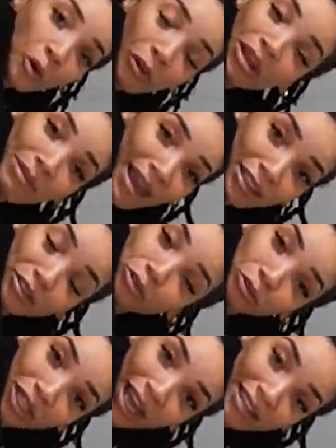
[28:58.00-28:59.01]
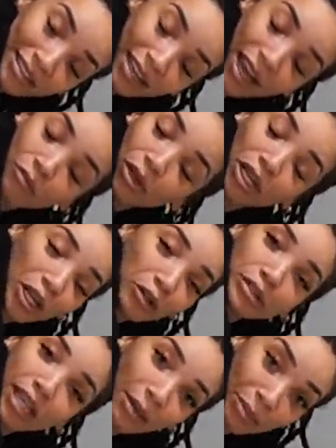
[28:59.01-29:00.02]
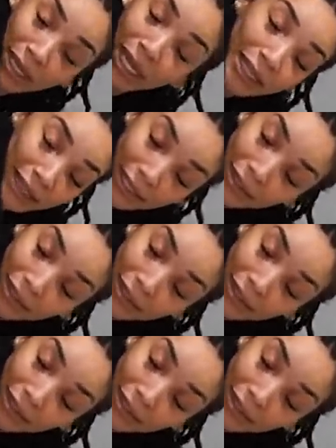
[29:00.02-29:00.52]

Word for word: we made it through last time with no type of nothing.